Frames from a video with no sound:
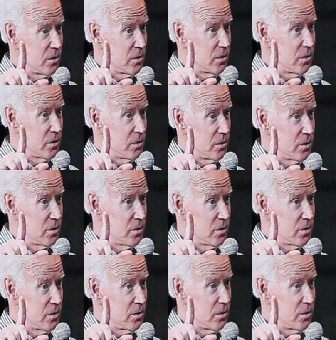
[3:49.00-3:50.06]

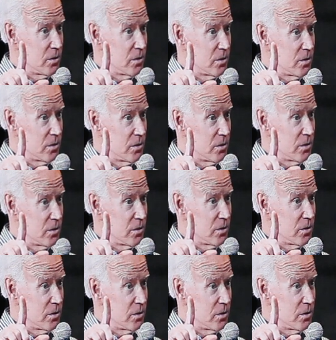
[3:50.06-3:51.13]

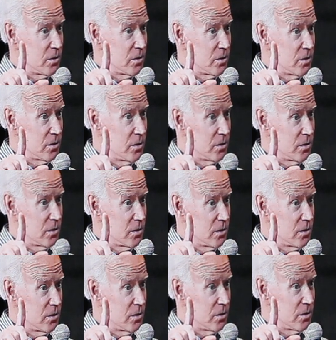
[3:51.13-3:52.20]

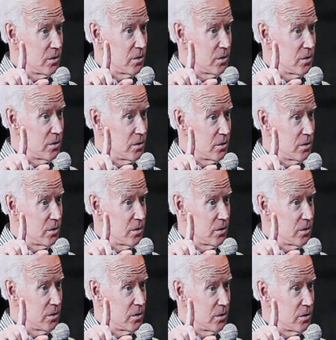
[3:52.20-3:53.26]

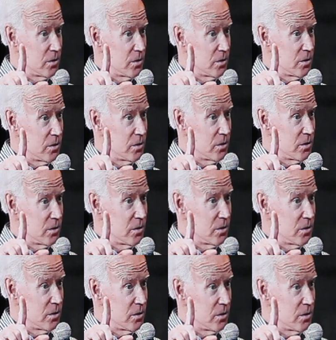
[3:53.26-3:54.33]

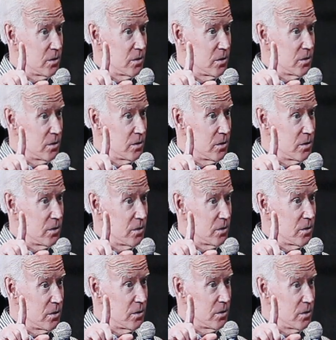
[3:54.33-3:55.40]

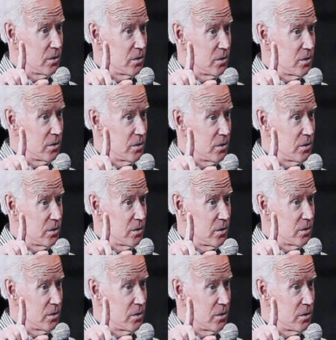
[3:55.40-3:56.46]

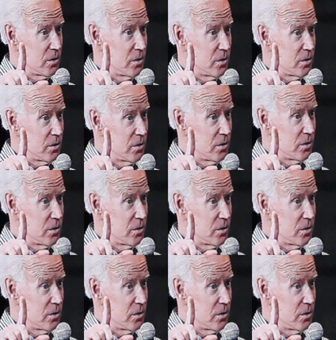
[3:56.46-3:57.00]
This person isn't speaking.